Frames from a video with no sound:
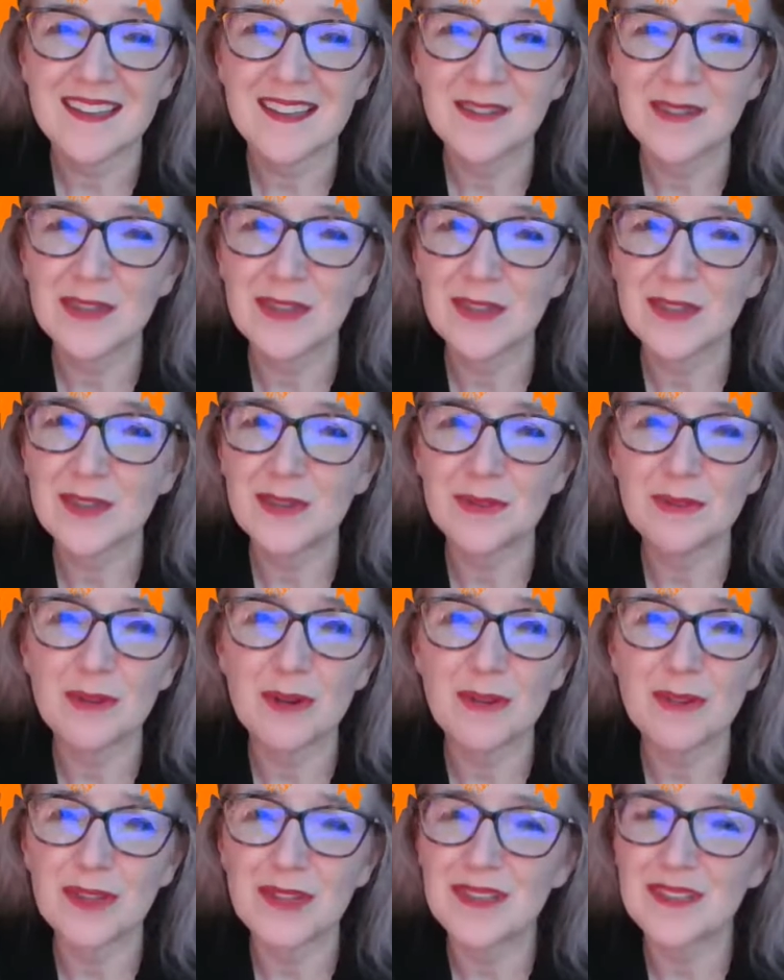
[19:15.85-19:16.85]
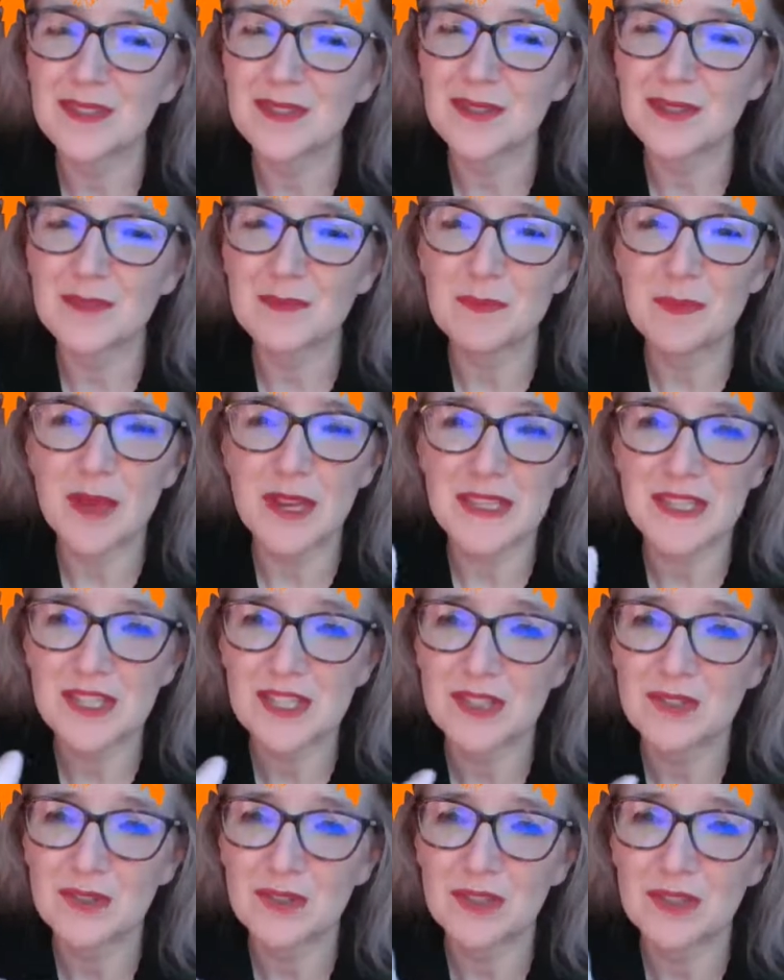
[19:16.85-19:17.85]
Even though you wrote it as
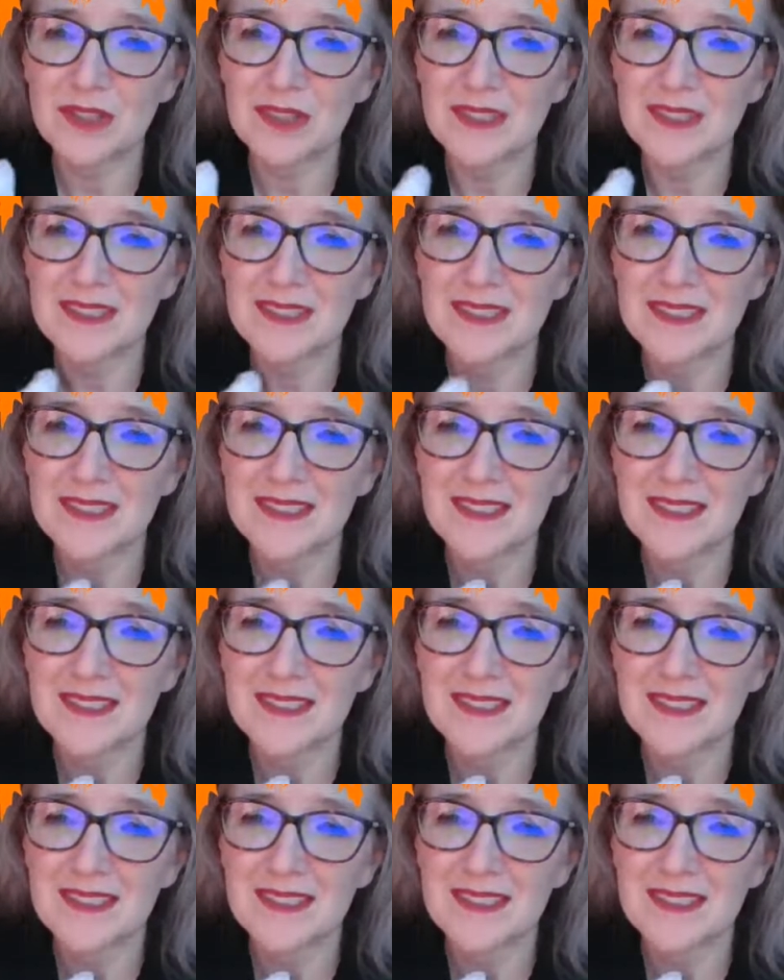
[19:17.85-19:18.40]
best you could.